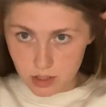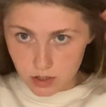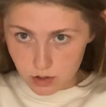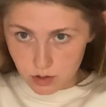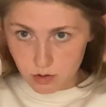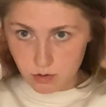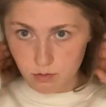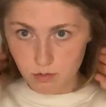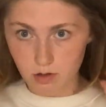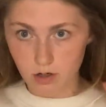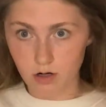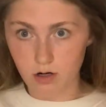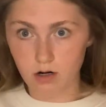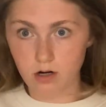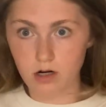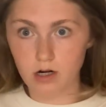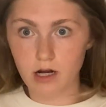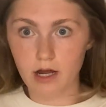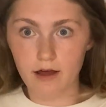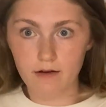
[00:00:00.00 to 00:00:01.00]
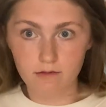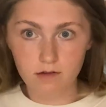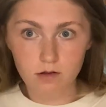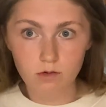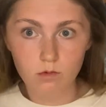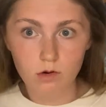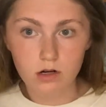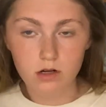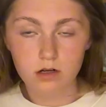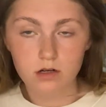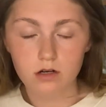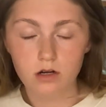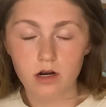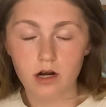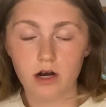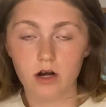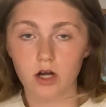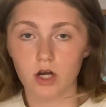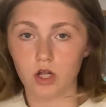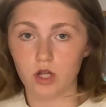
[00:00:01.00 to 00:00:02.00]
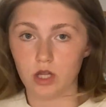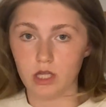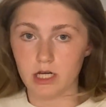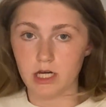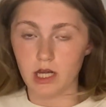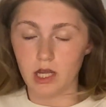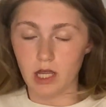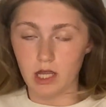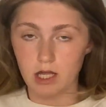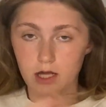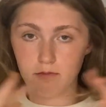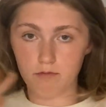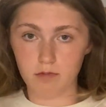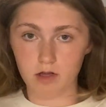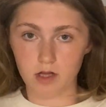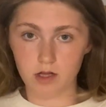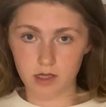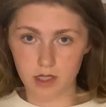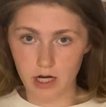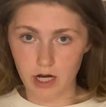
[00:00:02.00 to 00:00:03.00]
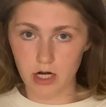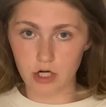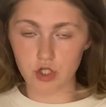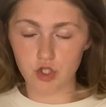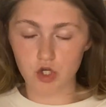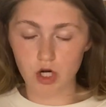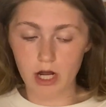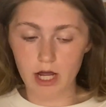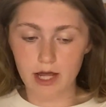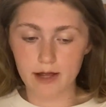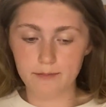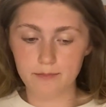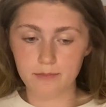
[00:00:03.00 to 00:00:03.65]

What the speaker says: you are having water in your hair and you're letting it completely air dry,